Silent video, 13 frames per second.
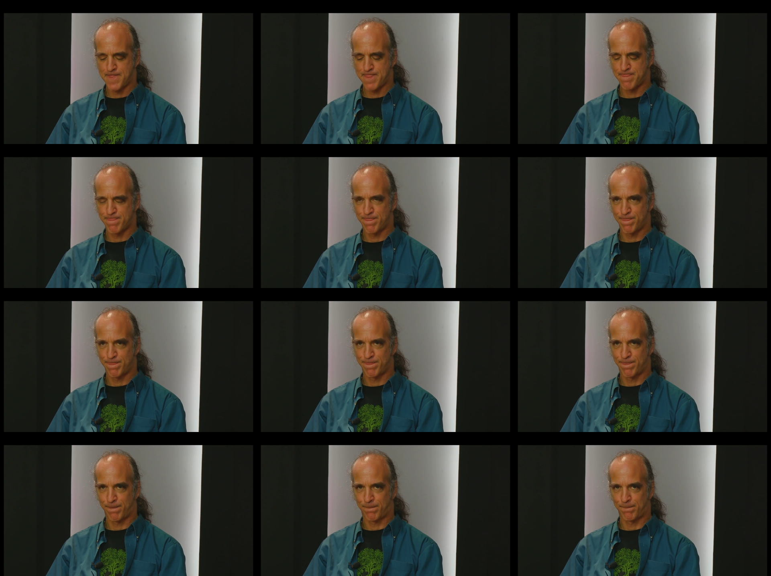
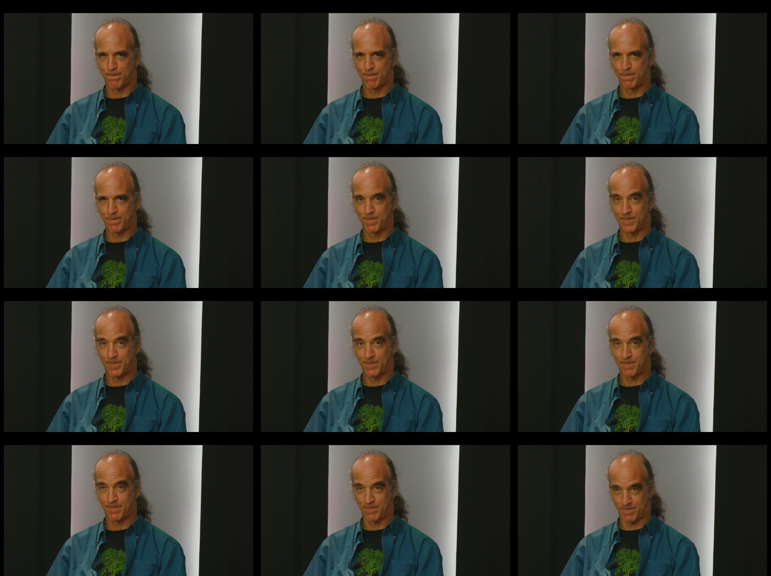
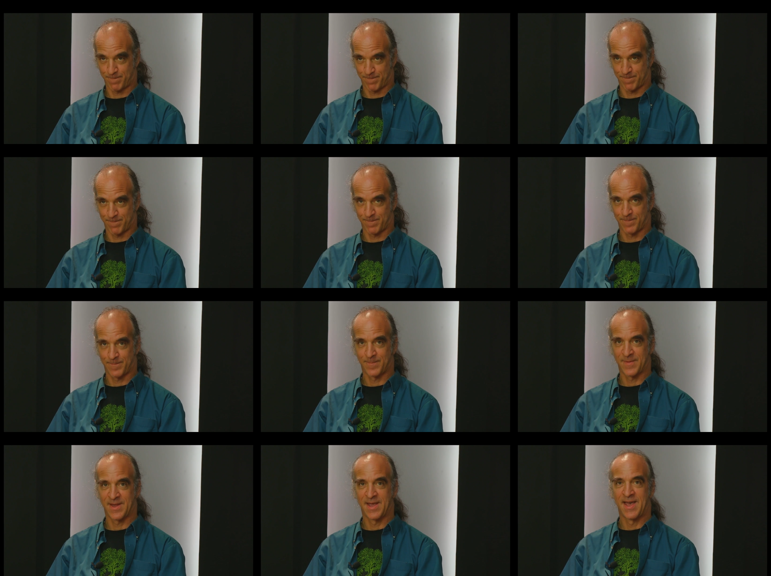
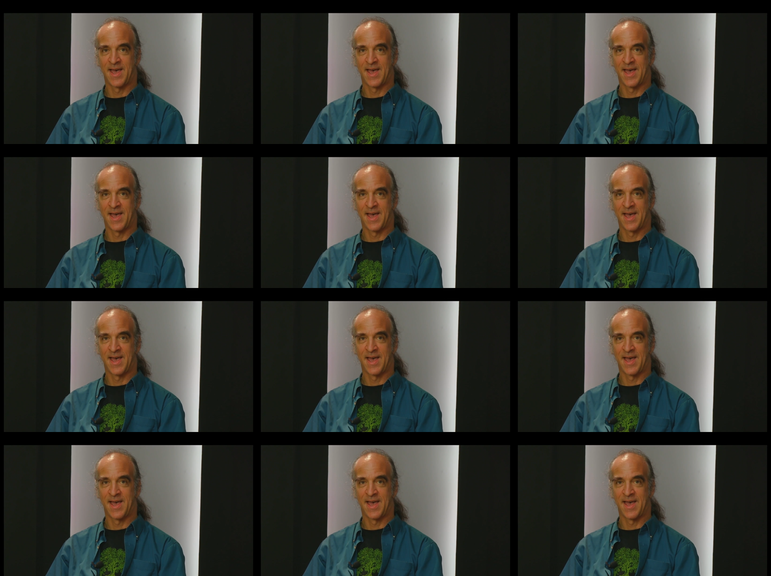(no one is talking)